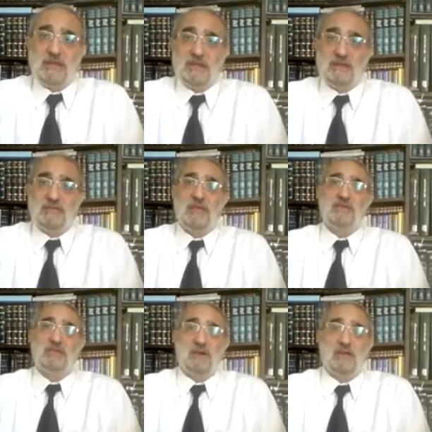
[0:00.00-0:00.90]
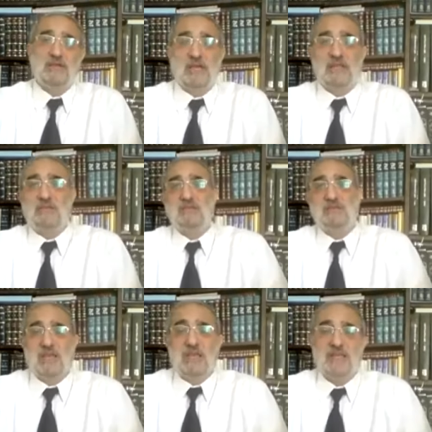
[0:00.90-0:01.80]
great knowledge and you
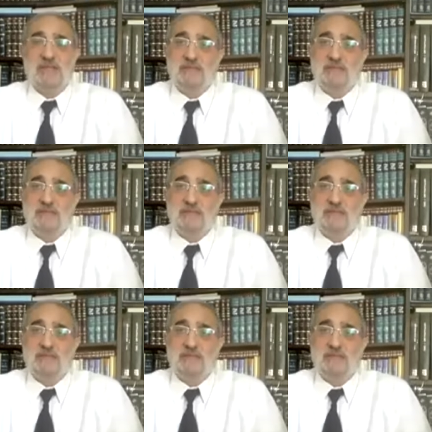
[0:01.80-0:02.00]
understand